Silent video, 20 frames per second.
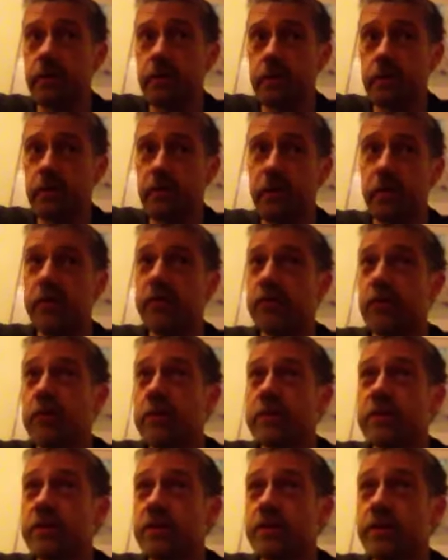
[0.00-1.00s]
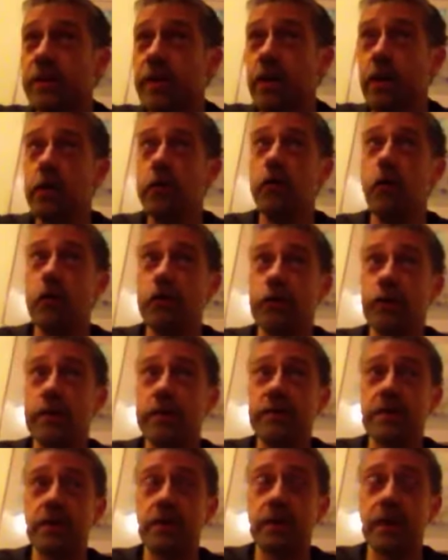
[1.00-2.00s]
between doing something and not doing
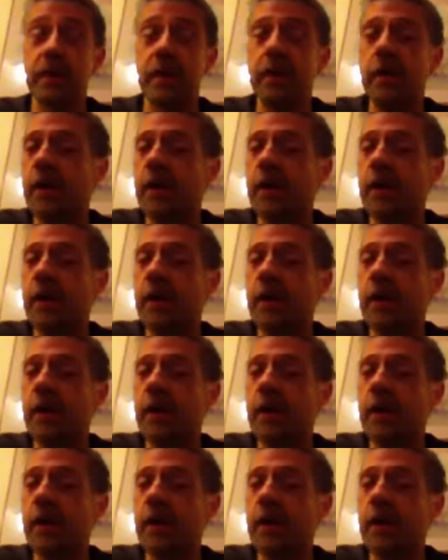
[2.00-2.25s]
something.